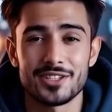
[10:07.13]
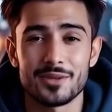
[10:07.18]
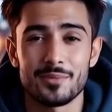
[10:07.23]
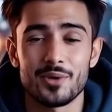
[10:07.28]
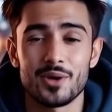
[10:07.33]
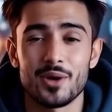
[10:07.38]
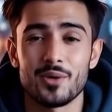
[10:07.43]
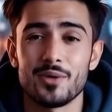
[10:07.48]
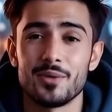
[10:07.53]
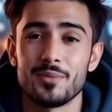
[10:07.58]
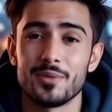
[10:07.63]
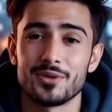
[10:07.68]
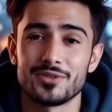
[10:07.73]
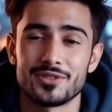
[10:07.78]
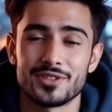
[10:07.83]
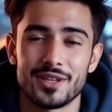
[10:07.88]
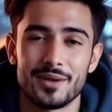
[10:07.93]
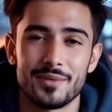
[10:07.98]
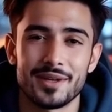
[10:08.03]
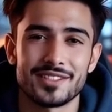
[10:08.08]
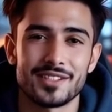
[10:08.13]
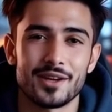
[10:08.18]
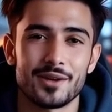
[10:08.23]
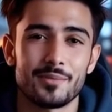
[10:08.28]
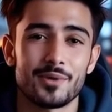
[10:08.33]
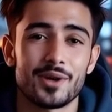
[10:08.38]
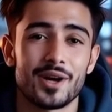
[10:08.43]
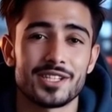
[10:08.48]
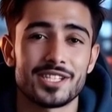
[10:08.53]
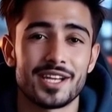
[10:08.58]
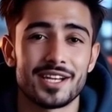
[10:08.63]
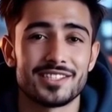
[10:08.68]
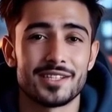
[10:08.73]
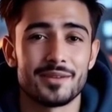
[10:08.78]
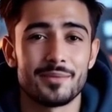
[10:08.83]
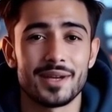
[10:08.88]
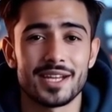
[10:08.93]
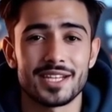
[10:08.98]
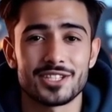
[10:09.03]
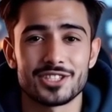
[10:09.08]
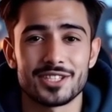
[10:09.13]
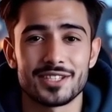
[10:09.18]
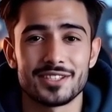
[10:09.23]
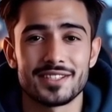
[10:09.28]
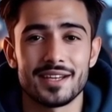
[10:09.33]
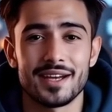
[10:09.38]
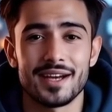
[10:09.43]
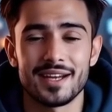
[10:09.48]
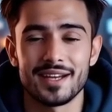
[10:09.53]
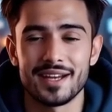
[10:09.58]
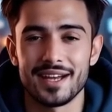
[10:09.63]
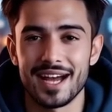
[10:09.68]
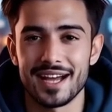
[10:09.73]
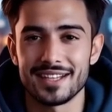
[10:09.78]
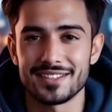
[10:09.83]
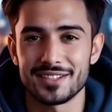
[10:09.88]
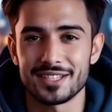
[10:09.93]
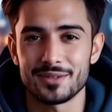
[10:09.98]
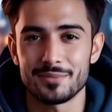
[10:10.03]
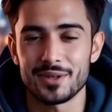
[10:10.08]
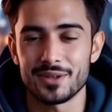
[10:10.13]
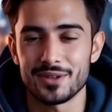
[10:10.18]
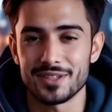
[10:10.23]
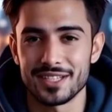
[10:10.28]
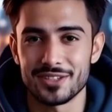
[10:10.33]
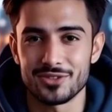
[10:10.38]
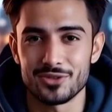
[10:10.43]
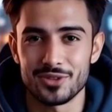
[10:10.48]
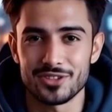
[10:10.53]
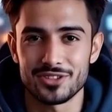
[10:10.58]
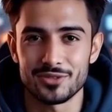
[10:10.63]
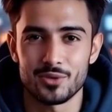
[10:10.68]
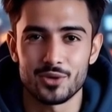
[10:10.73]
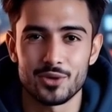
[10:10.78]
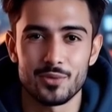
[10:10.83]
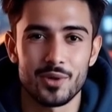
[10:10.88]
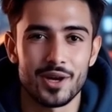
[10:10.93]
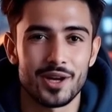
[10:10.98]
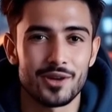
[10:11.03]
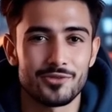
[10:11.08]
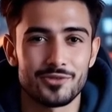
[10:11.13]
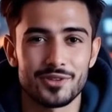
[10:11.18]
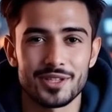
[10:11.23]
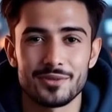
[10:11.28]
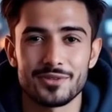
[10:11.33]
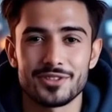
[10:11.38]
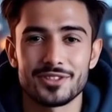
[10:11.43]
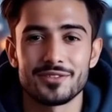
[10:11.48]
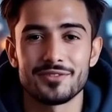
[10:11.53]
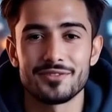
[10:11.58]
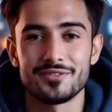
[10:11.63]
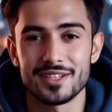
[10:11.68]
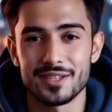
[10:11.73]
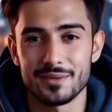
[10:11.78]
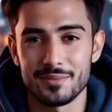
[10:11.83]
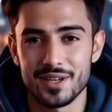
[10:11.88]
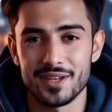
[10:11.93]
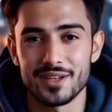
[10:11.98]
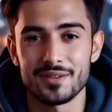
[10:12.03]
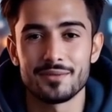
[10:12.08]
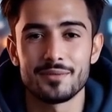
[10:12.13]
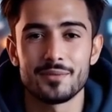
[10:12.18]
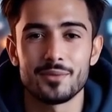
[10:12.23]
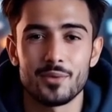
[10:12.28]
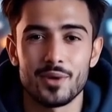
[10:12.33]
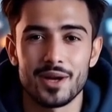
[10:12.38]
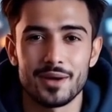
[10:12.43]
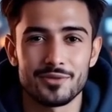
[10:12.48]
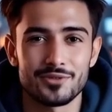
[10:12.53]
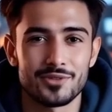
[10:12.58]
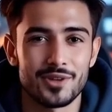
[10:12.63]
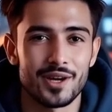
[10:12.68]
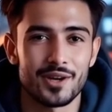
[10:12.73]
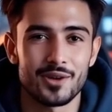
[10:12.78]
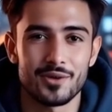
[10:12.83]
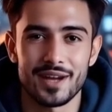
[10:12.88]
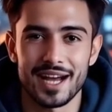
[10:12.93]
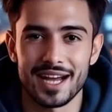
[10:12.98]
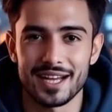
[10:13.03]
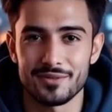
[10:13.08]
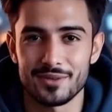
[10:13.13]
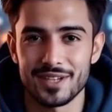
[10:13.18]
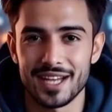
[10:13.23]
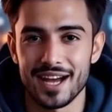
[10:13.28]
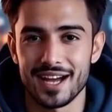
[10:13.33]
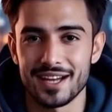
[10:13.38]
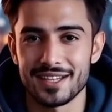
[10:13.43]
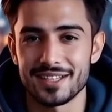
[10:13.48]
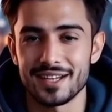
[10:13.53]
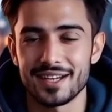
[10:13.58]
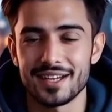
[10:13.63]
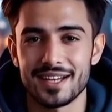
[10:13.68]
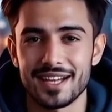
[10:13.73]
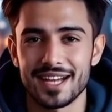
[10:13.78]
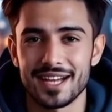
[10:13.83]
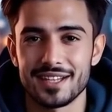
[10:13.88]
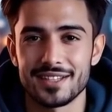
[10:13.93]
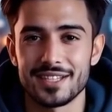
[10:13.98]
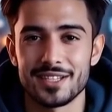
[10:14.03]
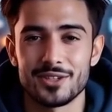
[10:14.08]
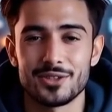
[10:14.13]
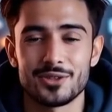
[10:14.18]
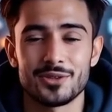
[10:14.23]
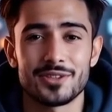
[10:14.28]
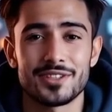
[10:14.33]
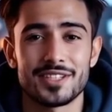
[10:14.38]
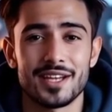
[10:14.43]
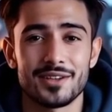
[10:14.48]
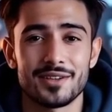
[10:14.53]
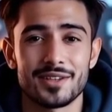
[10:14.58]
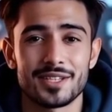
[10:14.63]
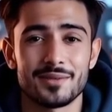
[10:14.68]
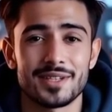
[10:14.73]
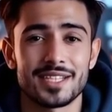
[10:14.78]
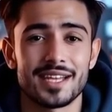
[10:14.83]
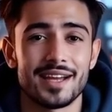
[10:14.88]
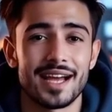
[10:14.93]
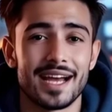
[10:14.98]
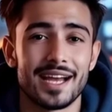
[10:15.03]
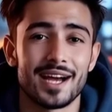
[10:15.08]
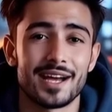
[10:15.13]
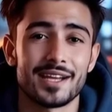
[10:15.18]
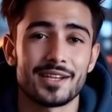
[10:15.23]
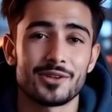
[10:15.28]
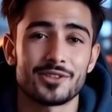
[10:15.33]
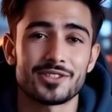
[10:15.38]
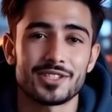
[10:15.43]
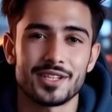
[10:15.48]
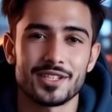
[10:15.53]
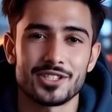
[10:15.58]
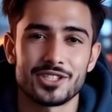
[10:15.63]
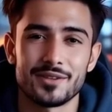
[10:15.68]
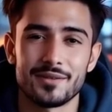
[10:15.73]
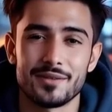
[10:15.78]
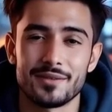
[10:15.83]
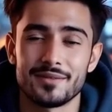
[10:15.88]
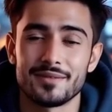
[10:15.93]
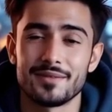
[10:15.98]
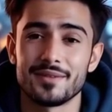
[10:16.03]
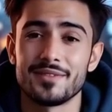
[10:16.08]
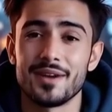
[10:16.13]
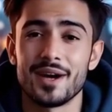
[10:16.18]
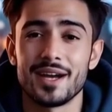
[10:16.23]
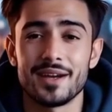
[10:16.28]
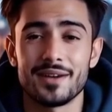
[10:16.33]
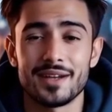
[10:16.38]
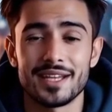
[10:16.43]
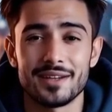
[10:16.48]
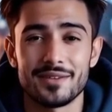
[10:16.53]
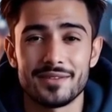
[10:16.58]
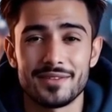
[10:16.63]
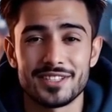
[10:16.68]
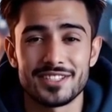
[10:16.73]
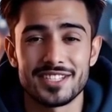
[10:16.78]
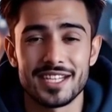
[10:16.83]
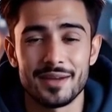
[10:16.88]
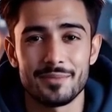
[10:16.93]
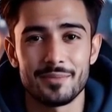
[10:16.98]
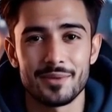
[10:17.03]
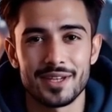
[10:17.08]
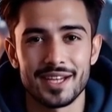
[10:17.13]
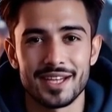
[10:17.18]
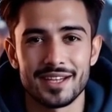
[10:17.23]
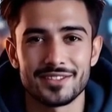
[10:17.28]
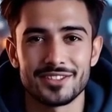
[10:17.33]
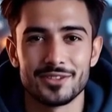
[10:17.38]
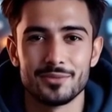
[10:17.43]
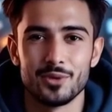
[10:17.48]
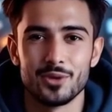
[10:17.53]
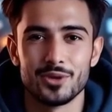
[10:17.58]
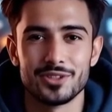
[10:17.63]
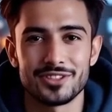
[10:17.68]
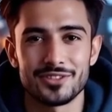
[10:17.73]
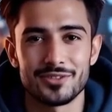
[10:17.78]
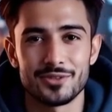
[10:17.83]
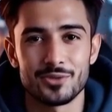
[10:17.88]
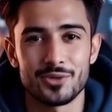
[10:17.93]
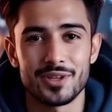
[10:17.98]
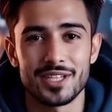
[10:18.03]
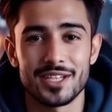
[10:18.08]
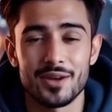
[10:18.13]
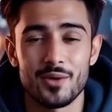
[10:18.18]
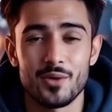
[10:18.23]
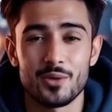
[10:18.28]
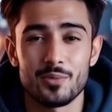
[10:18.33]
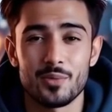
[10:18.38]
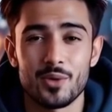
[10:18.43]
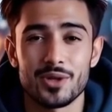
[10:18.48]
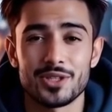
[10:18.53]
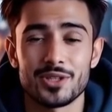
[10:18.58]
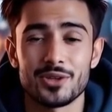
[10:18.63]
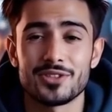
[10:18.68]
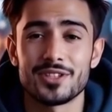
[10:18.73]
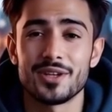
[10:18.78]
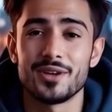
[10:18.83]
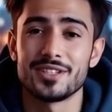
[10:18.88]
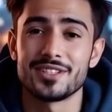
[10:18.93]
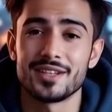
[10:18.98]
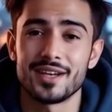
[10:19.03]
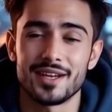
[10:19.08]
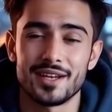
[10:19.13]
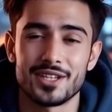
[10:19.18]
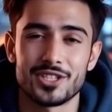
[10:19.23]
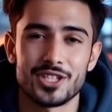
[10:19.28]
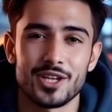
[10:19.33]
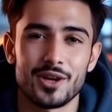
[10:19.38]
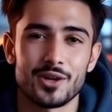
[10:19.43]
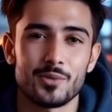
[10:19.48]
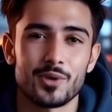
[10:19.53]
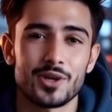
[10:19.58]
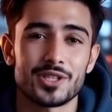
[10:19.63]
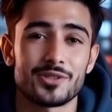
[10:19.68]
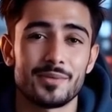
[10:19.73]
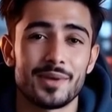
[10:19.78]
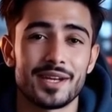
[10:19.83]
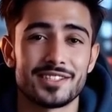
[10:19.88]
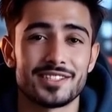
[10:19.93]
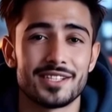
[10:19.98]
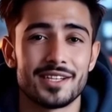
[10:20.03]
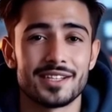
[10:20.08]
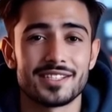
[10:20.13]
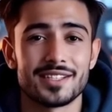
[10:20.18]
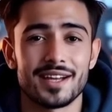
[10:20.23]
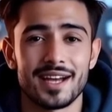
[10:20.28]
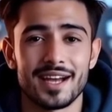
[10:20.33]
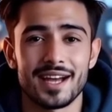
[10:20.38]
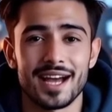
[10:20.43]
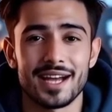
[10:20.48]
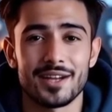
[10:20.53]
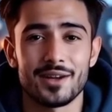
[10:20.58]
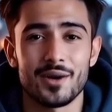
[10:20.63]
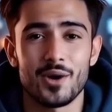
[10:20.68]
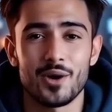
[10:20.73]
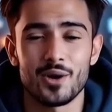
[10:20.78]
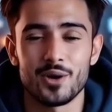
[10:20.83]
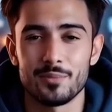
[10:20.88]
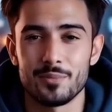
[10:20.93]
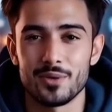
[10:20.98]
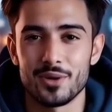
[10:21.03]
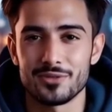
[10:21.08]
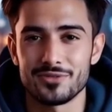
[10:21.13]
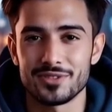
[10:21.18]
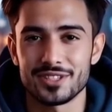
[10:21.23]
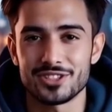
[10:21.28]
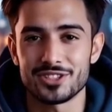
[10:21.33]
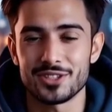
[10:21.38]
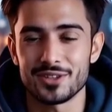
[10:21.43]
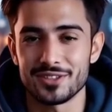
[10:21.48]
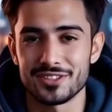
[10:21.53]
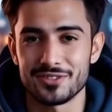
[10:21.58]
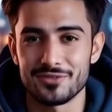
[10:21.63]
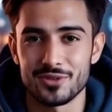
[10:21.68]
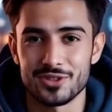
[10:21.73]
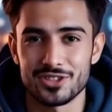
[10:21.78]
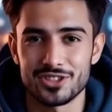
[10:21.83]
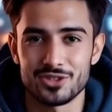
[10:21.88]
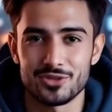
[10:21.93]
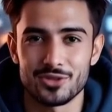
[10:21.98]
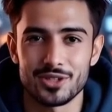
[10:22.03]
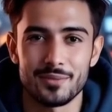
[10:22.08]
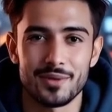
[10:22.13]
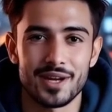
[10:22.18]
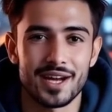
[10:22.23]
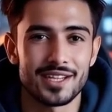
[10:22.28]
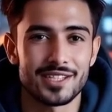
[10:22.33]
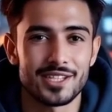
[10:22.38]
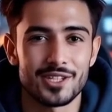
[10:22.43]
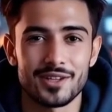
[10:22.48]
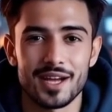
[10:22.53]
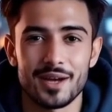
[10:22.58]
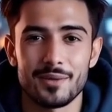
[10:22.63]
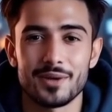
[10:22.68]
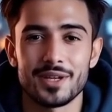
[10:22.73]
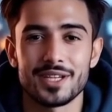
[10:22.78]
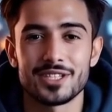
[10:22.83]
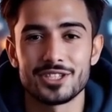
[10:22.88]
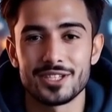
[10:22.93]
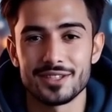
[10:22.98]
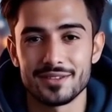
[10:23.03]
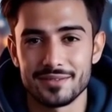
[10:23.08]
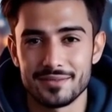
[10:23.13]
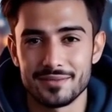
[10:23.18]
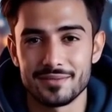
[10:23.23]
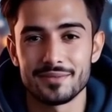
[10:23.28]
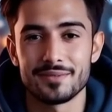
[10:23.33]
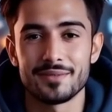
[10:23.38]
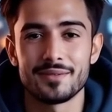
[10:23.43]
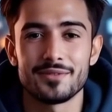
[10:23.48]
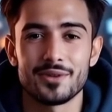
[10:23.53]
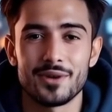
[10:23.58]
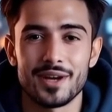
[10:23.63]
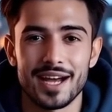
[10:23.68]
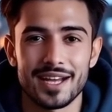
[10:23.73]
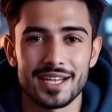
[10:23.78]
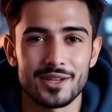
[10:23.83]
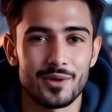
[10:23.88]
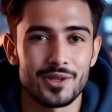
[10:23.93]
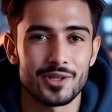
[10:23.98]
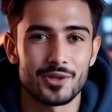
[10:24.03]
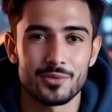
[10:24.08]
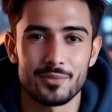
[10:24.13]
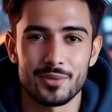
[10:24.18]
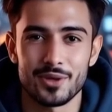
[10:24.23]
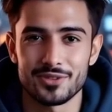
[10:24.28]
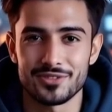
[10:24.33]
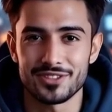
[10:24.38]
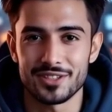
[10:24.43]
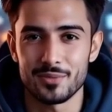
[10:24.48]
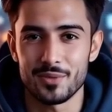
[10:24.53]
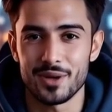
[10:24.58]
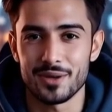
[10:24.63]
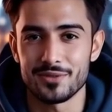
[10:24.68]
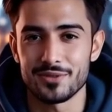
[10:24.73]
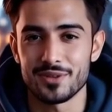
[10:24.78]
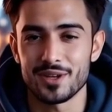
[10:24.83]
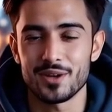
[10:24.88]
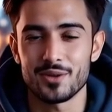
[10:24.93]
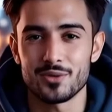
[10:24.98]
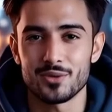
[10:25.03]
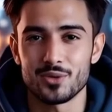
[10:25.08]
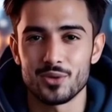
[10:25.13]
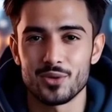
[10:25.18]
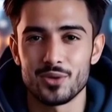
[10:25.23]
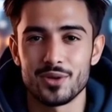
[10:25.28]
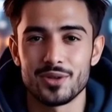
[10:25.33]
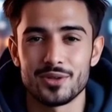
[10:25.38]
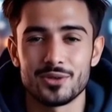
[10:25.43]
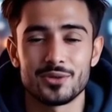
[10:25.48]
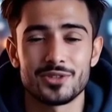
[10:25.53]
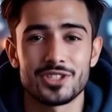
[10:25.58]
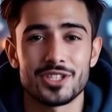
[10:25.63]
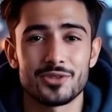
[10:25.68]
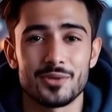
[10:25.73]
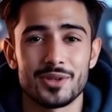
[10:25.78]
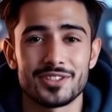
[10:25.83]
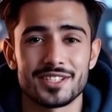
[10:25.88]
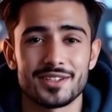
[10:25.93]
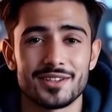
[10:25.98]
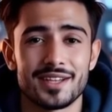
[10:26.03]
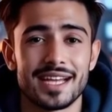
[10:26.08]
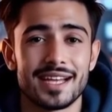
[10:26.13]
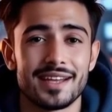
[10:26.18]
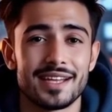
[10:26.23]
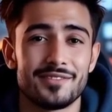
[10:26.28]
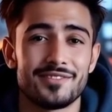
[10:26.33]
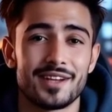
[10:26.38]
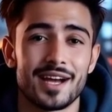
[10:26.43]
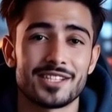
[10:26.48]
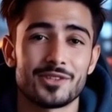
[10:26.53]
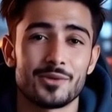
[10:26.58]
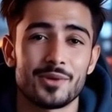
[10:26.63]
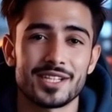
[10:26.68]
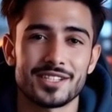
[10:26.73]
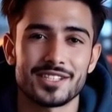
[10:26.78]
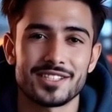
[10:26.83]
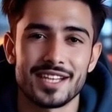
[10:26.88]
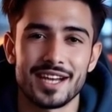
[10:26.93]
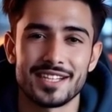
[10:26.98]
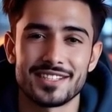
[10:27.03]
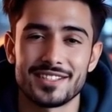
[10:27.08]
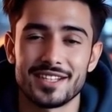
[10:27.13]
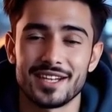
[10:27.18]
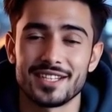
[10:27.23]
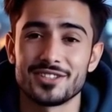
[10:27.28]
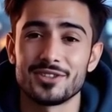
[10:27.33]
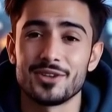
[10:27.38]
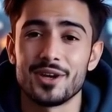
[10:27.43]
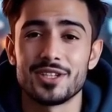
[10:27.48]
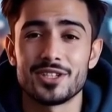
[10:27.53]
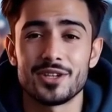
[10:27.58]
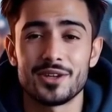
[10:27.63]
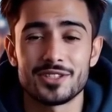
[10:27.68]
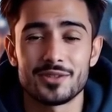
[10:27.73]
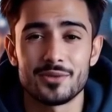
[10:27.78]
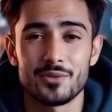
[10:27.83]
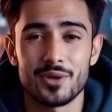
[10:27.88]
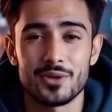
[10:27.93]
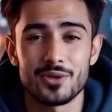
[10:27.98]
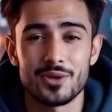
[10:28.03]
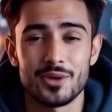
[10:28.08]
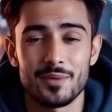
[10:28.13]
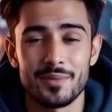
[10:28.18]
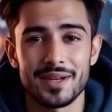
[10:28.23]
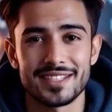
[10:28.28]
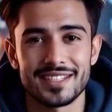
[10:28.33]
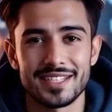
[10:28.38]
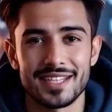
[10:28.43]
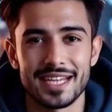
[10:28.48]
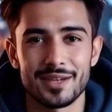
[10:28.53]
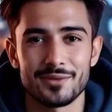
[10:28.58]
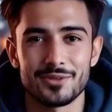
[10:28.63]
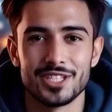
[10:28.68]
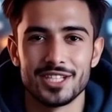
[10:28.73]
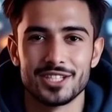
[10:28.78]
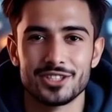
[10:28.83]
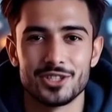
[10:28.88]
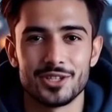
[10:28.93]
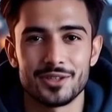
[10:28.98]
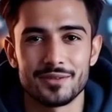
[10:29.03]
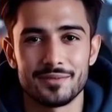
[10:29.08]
to Pro removes limits on projects and pages, adds the ability to export wireframes to Figma, Webflow, and React, and includes unlimited AI usage. Finally, the team plan supports 3 or more users, shared workspaces, and all Pro features for streamlined collaboration. For anyone who builds in Webflow or who just wants a lightning-fast way to test site structures, Reloom is a game-changer.